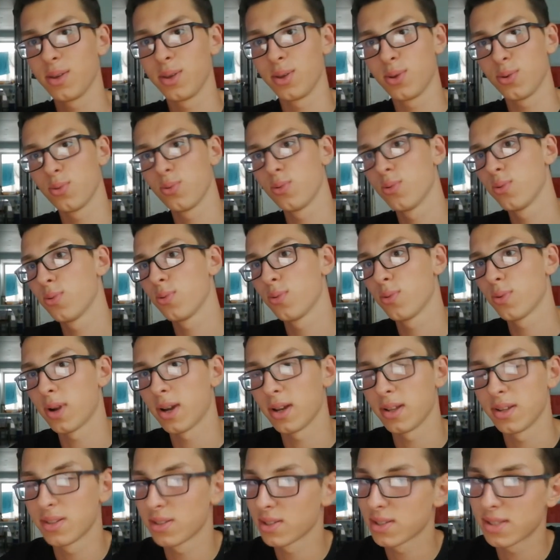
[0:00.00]

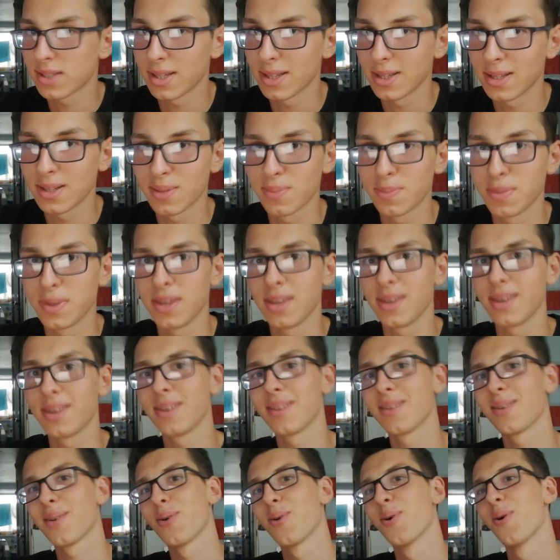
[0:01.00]
you understand
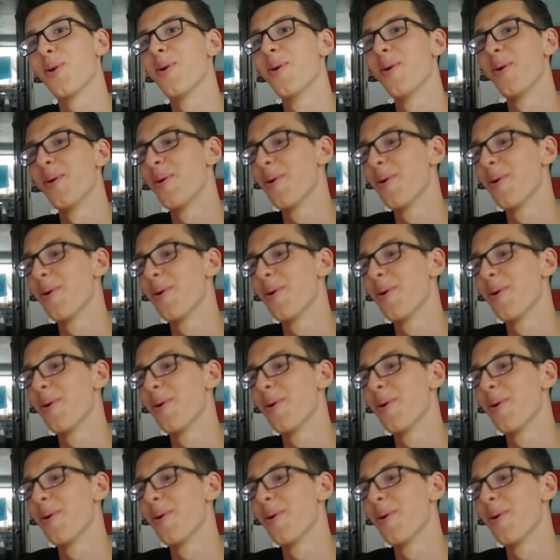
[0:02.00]
me or,